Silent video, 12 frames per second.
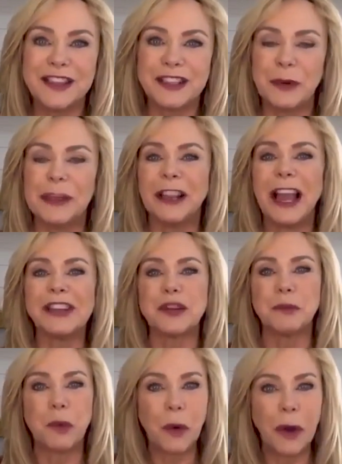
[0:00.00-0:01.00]
So
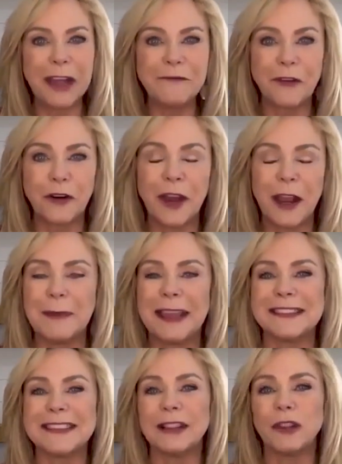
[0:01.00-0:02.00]
Elisha prayed for him
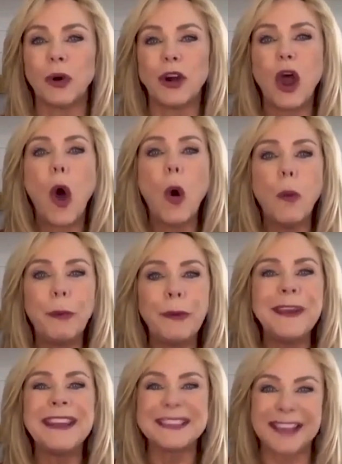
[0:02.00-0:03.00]
and said, Lord,
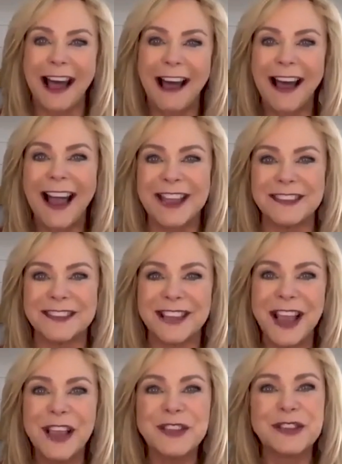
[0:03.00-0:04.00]
open his eyes
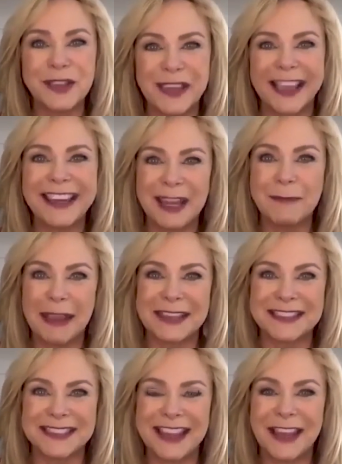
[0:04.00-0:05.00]
so that he
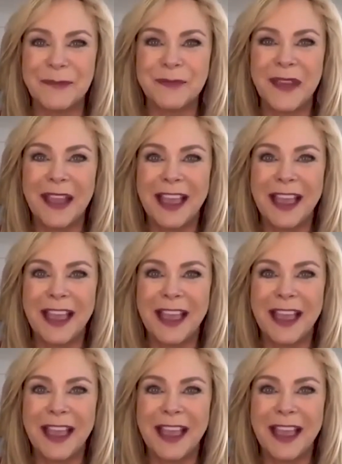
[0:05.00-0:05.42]
may see.